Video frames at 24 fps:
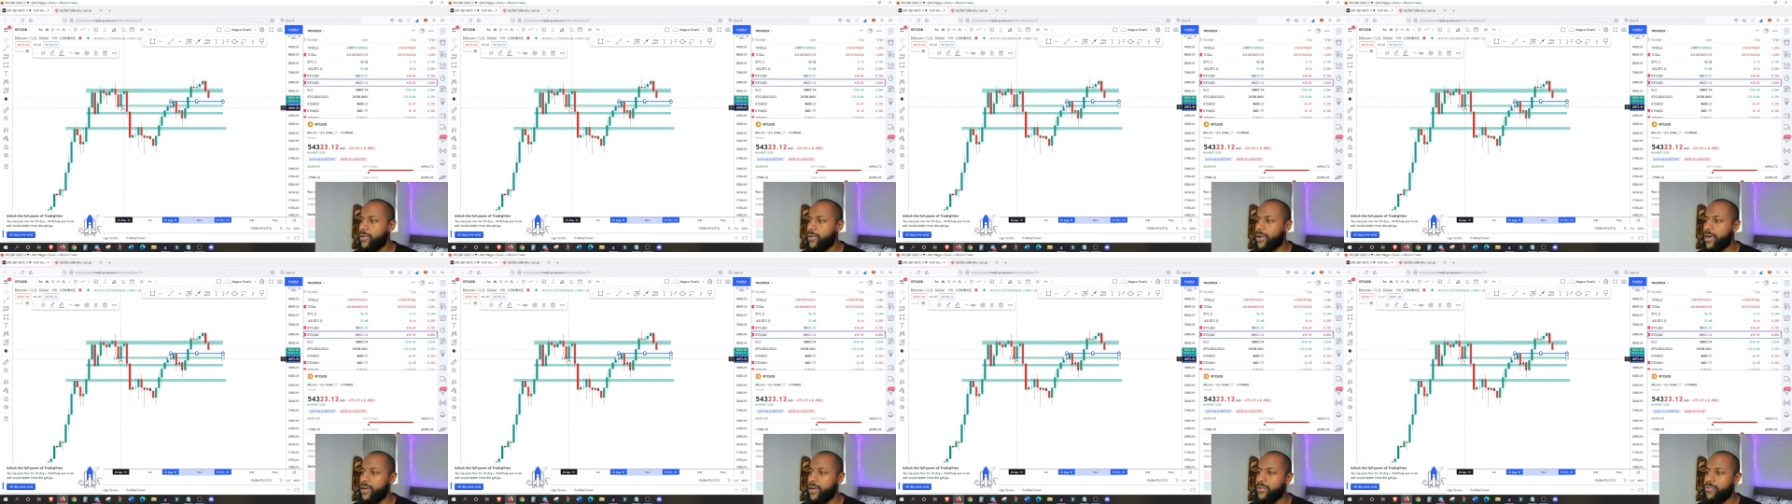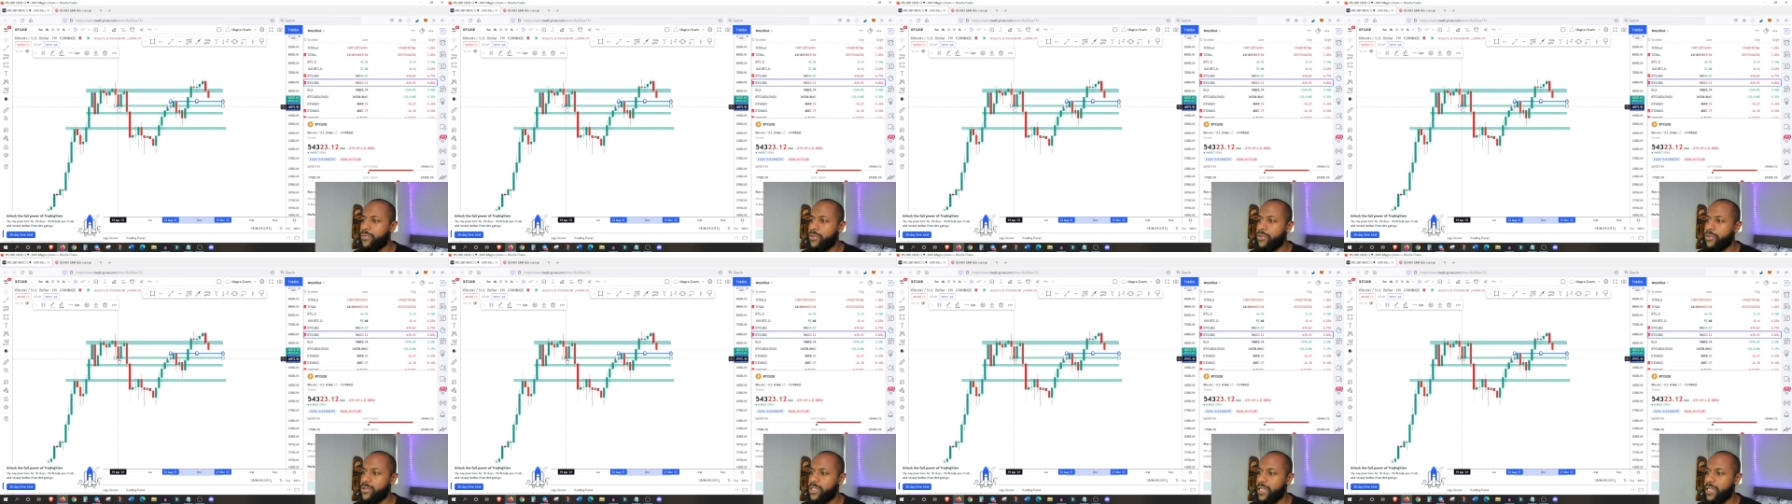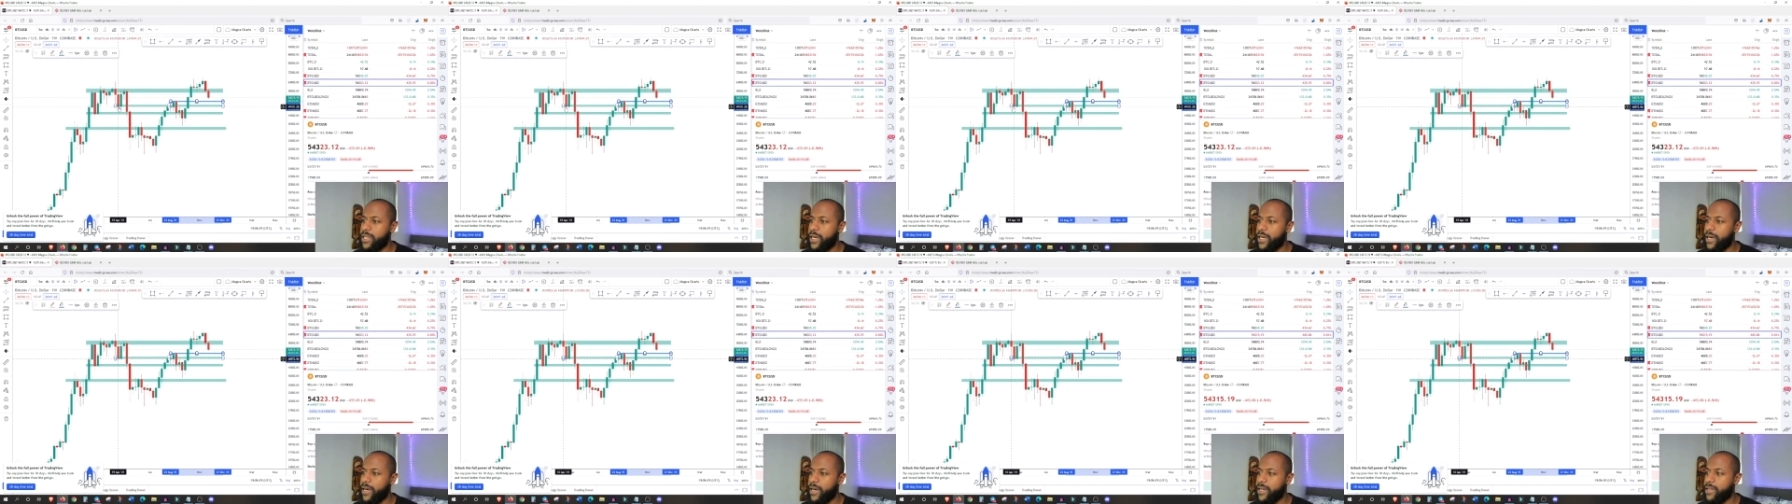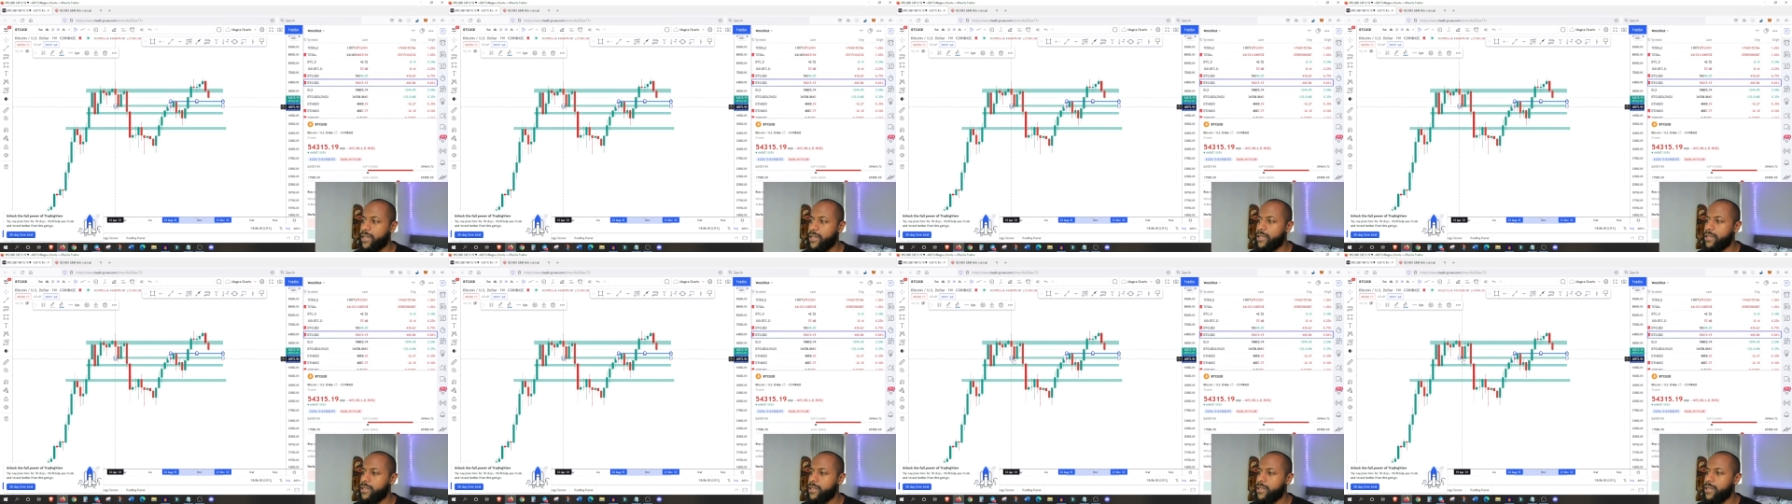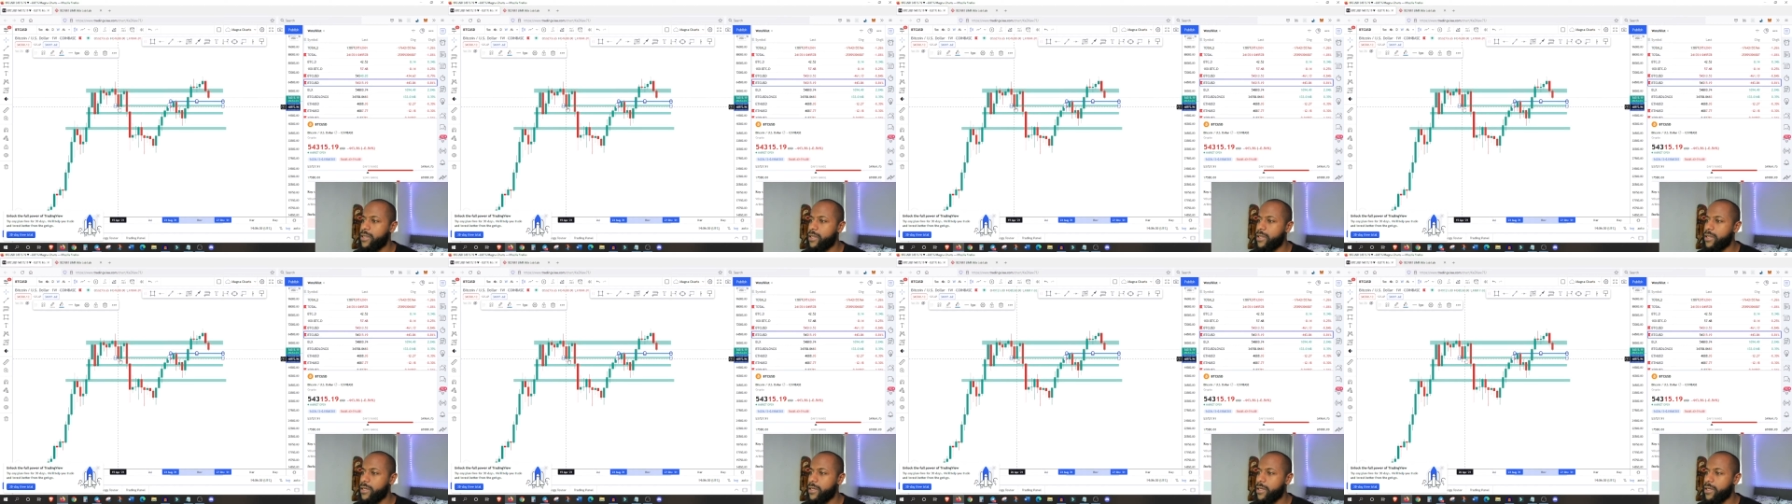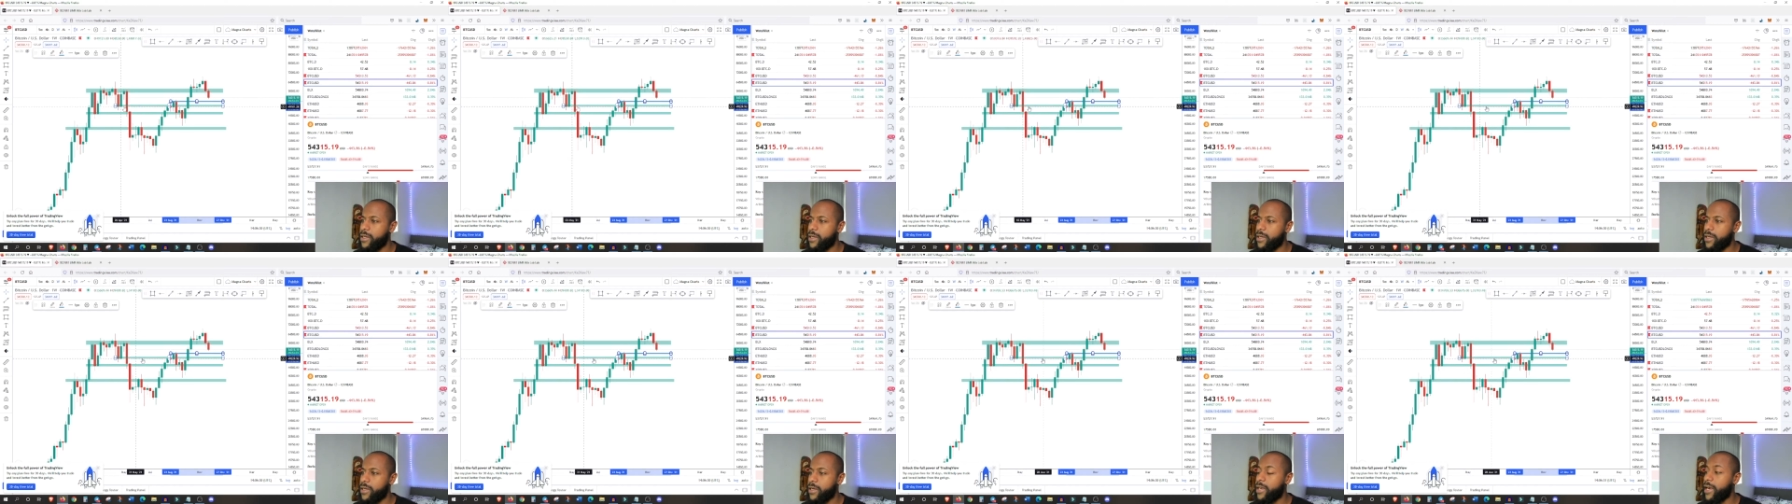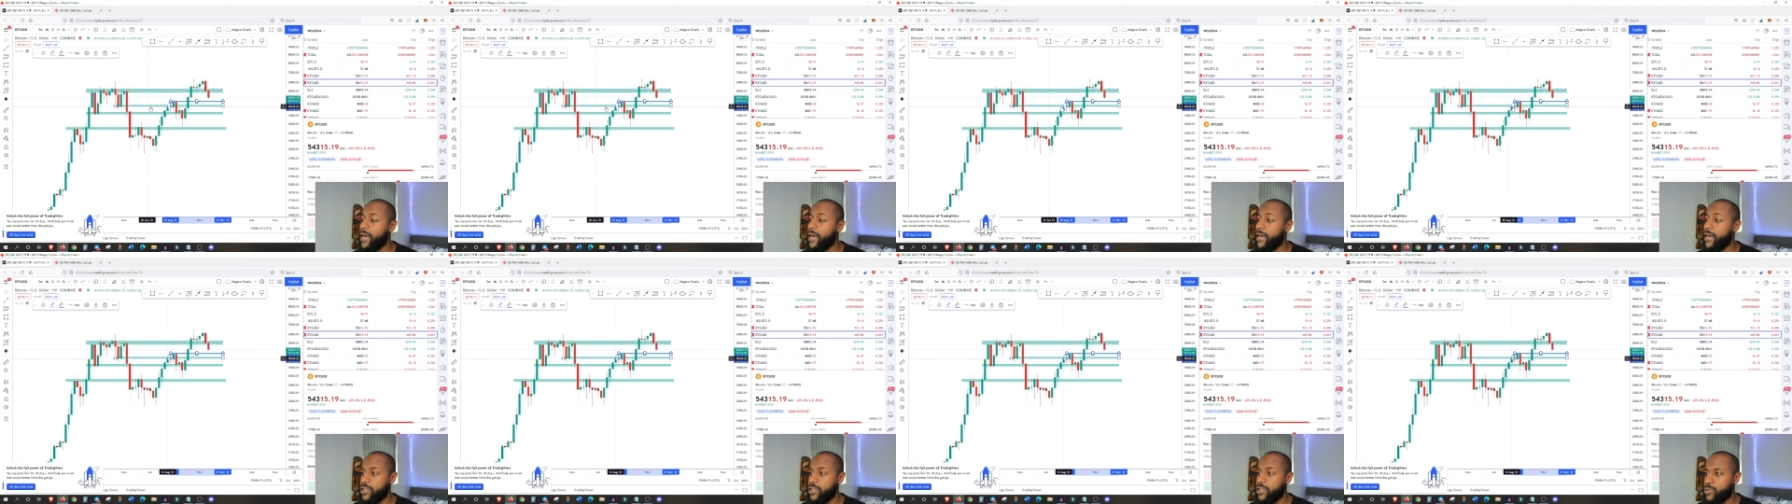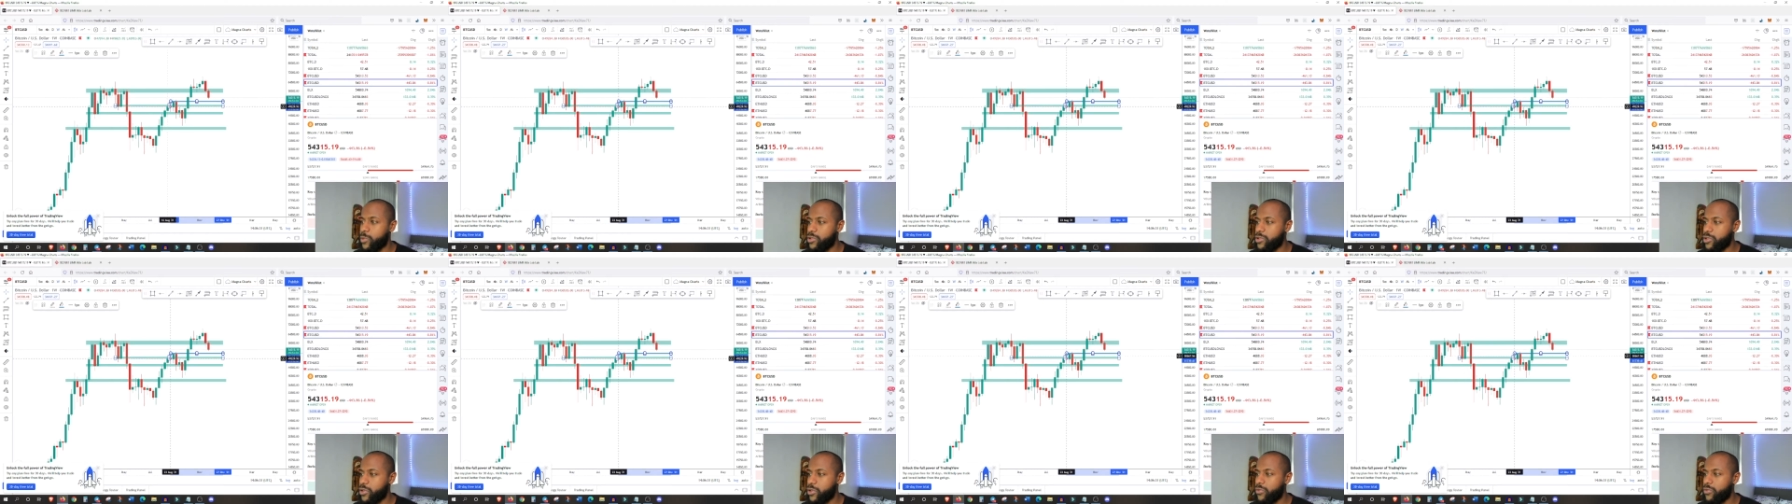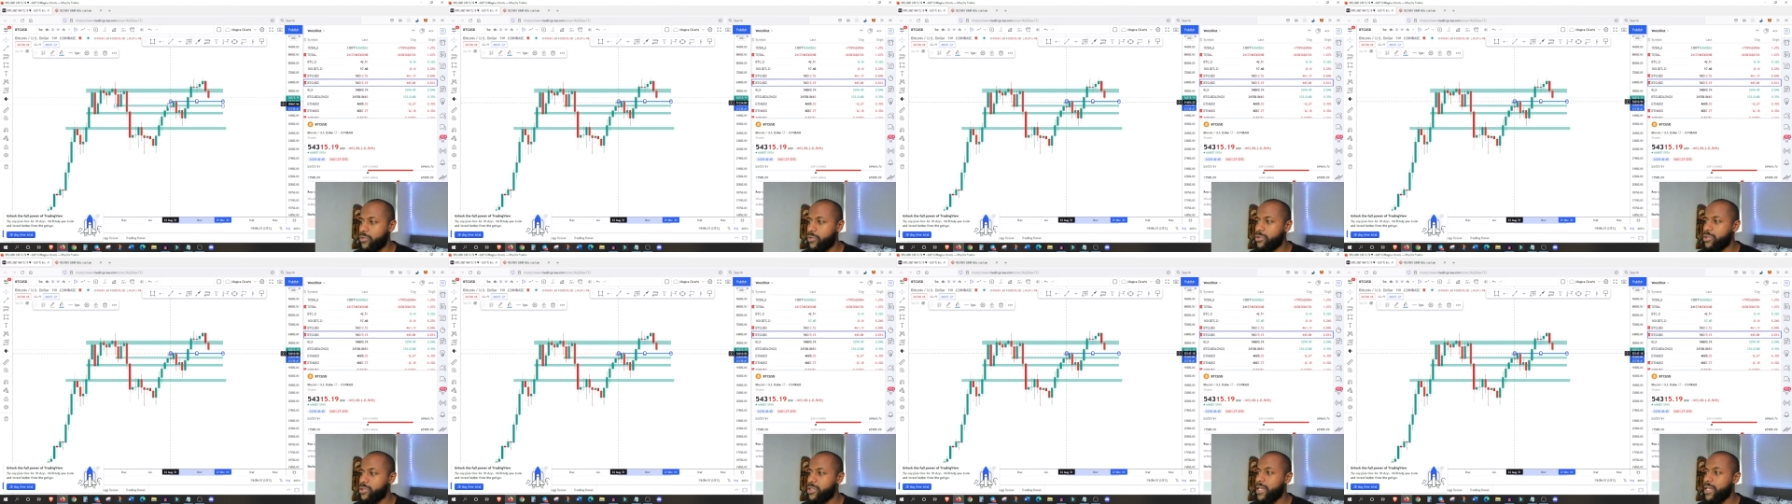around 49,000 as well. So